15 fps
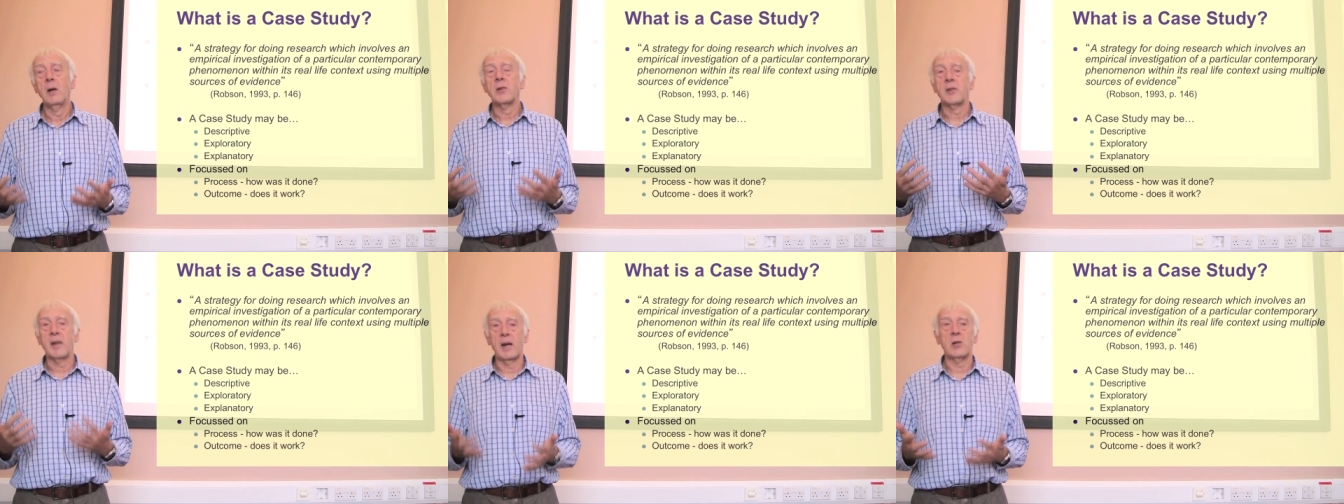
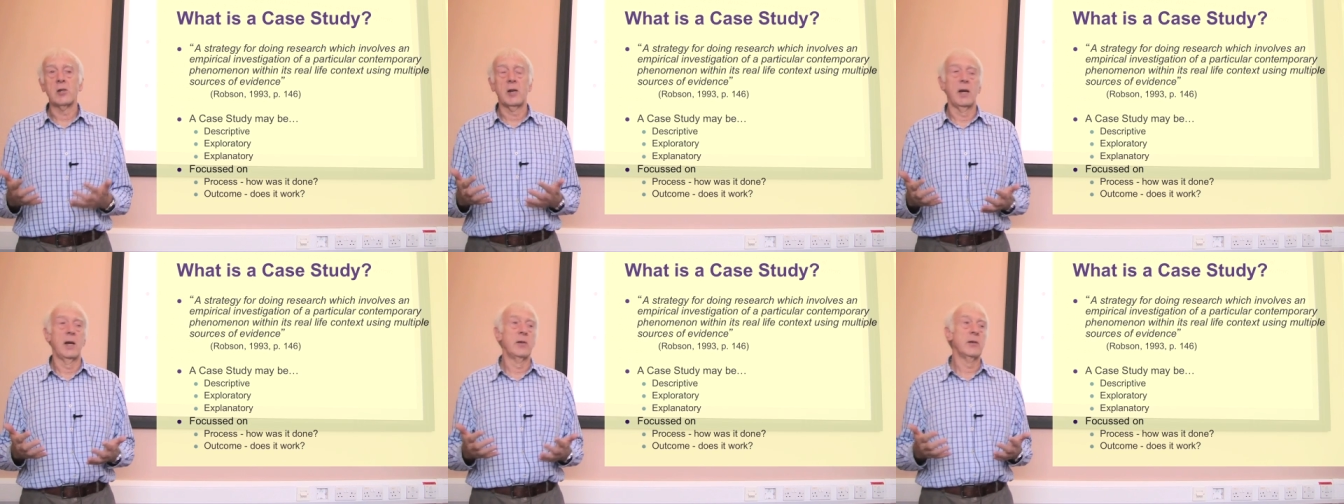
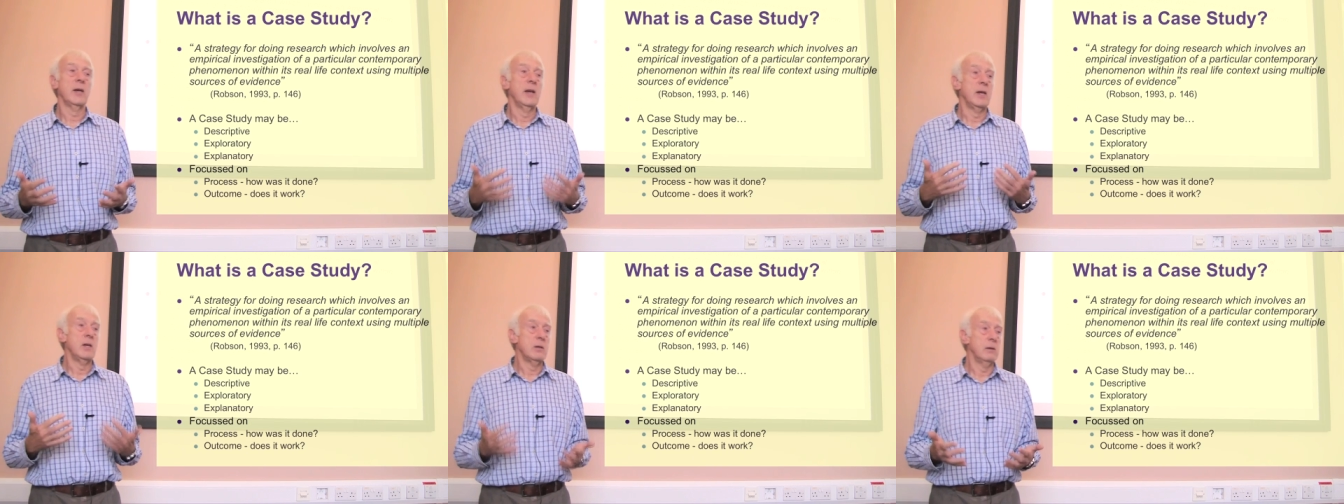such as
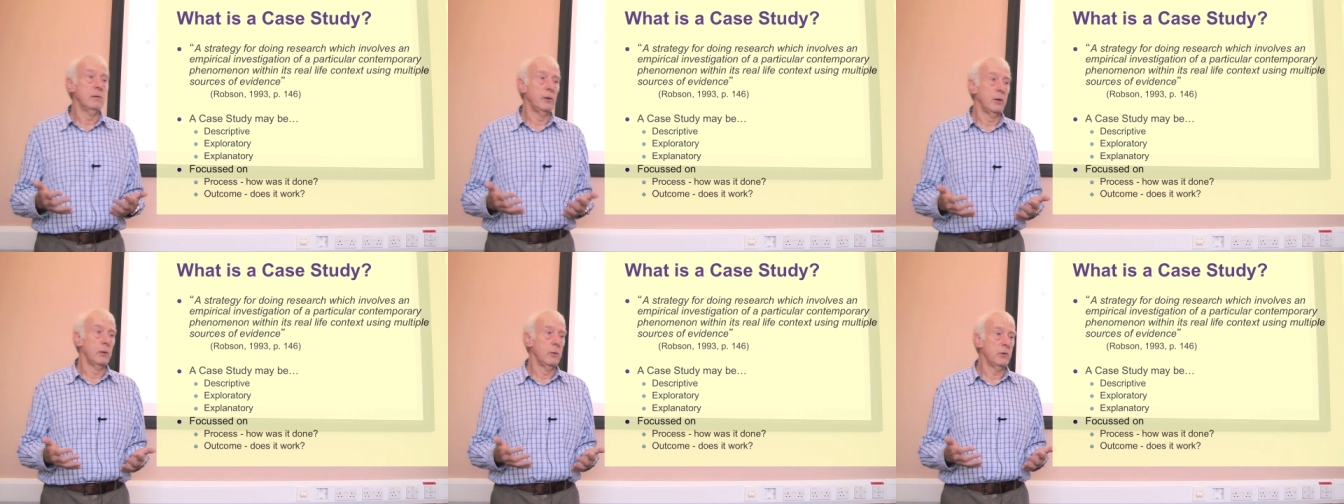
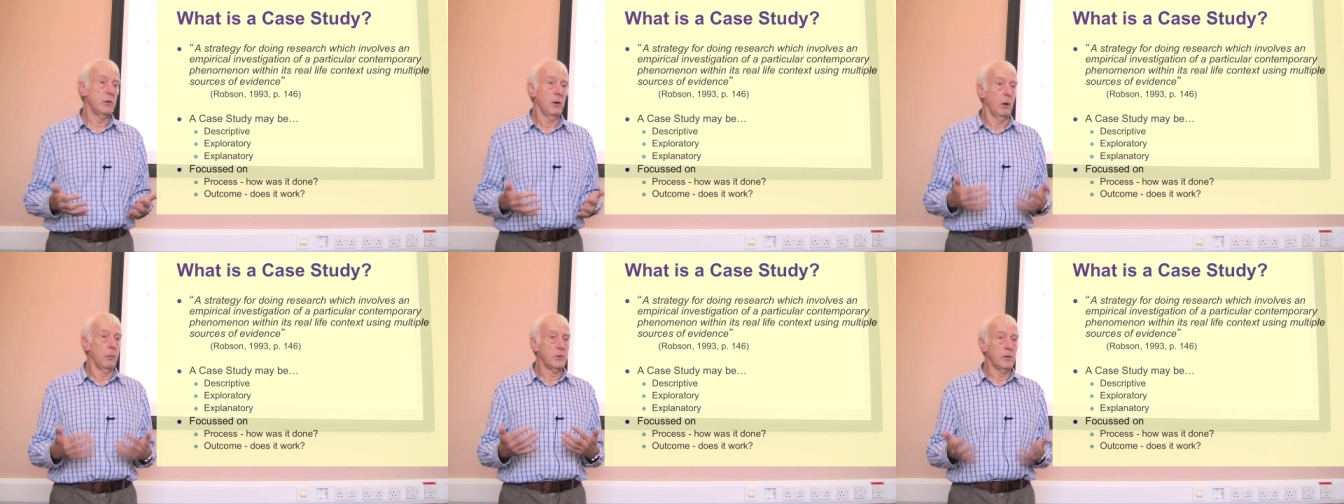
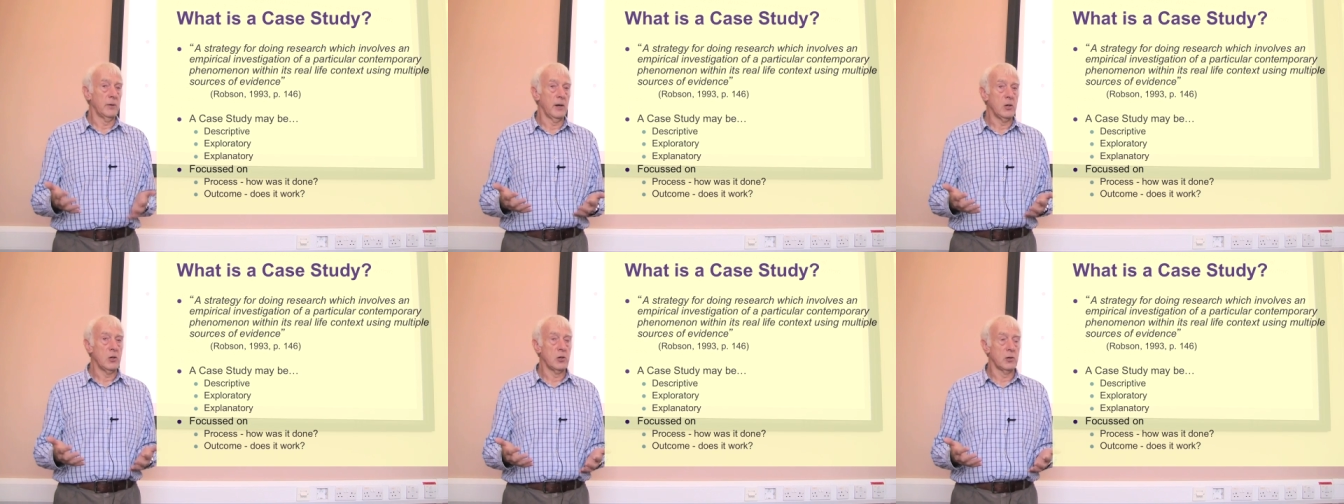interviews,
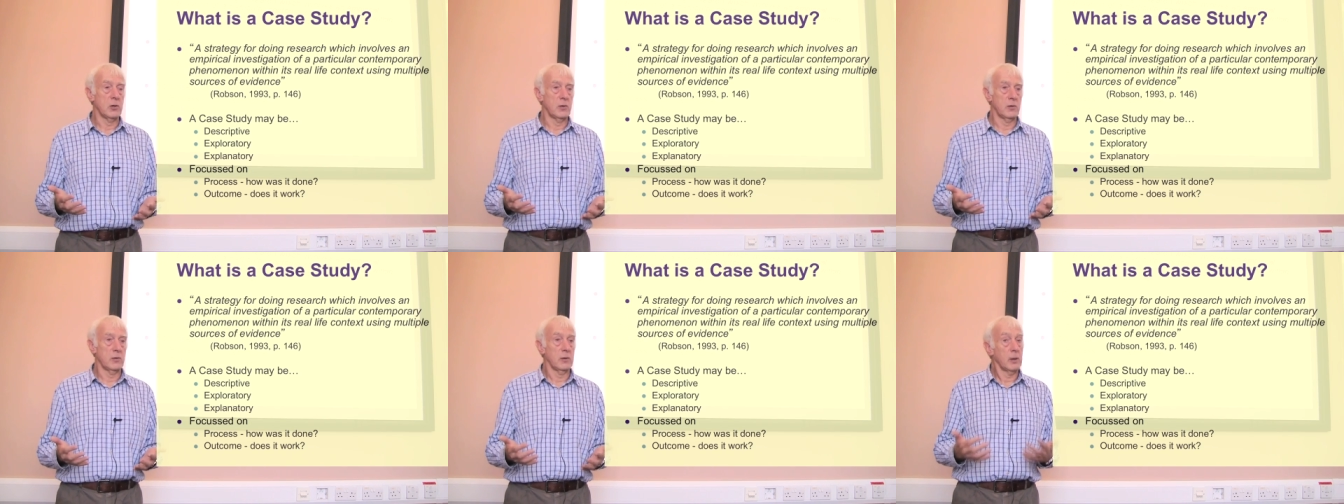
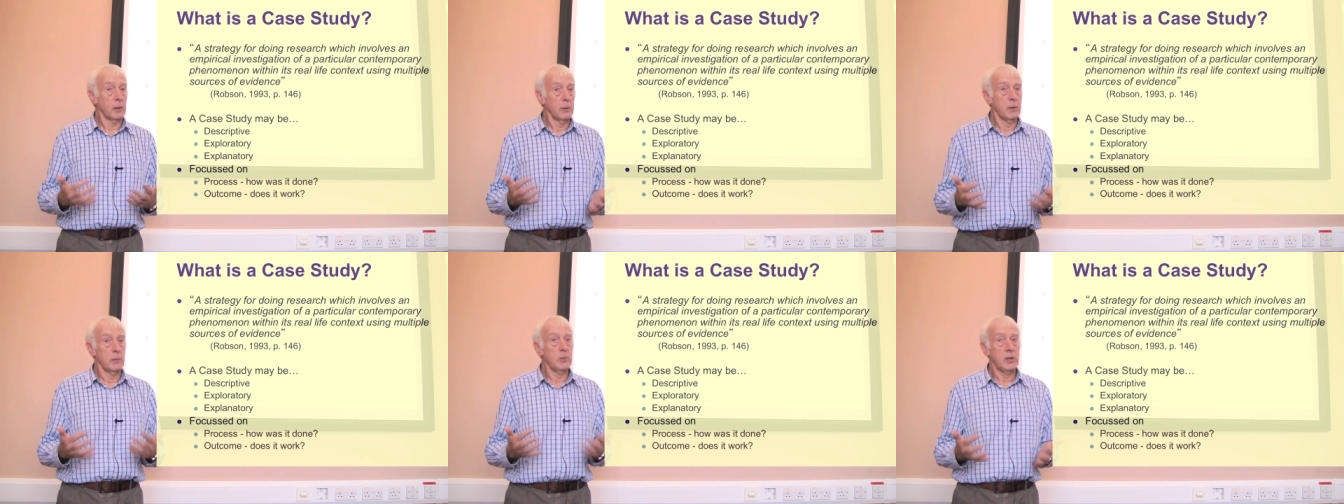observations,
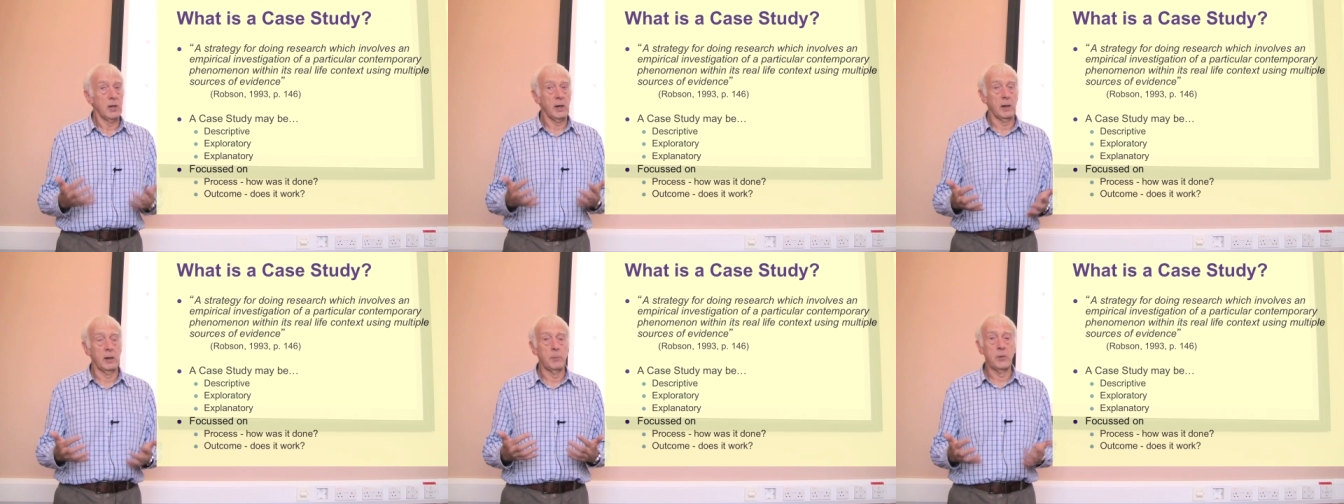including
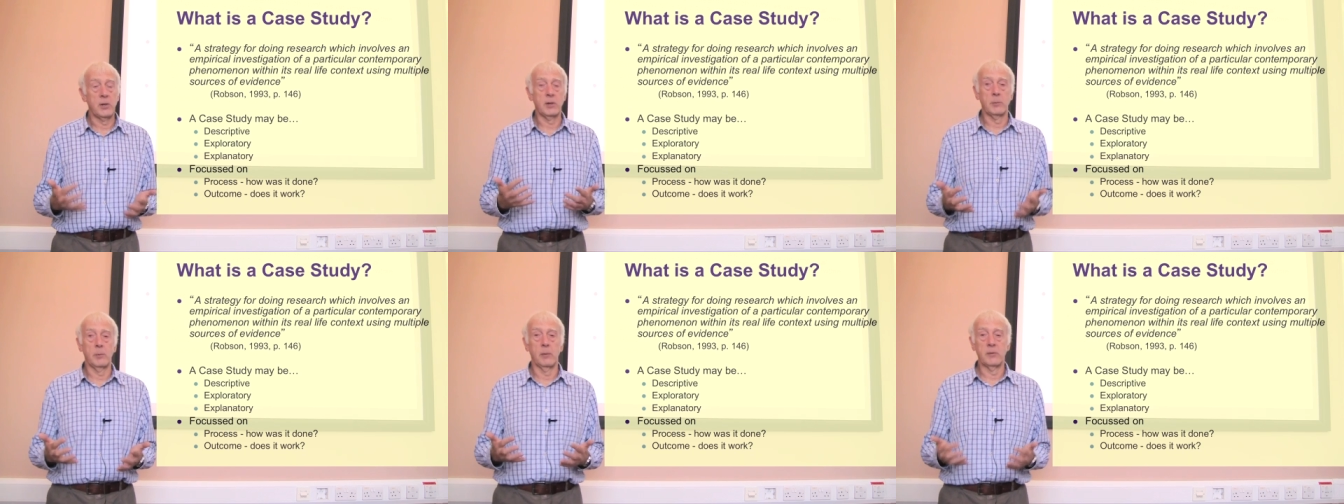particularly
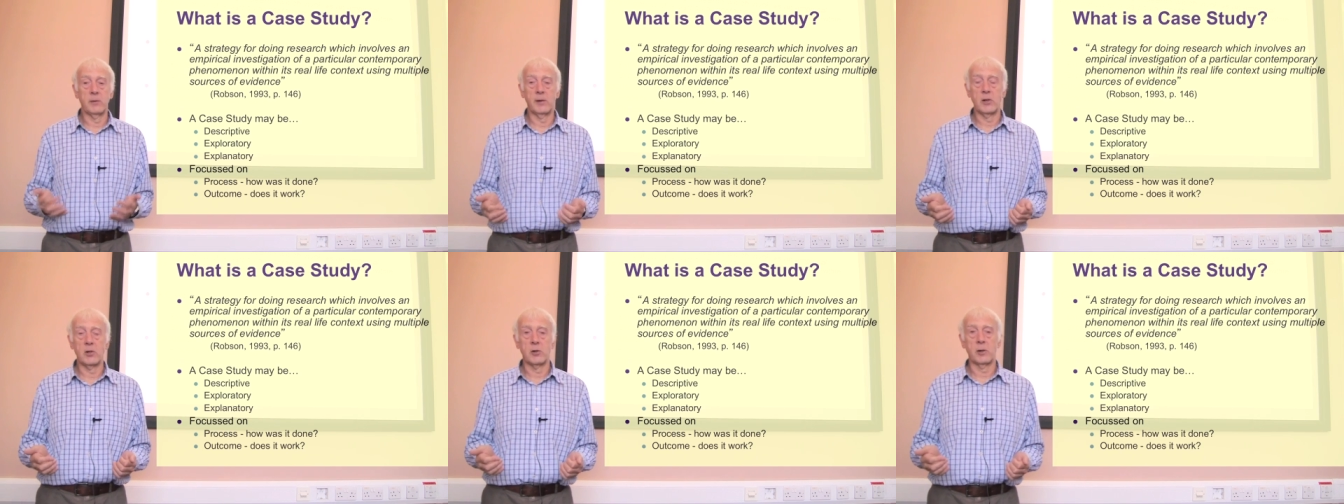participant
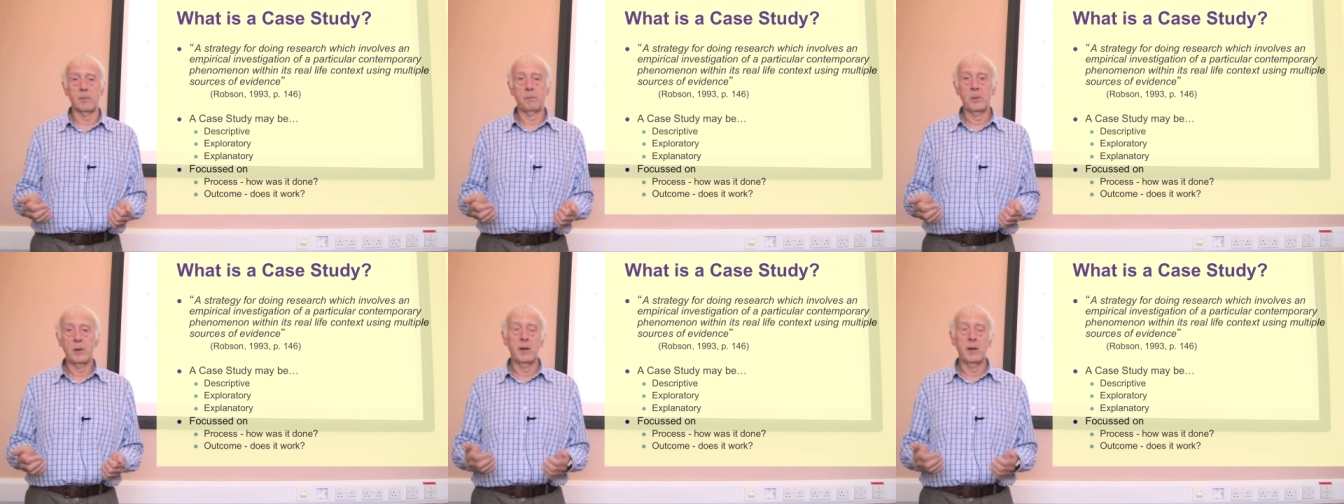observation,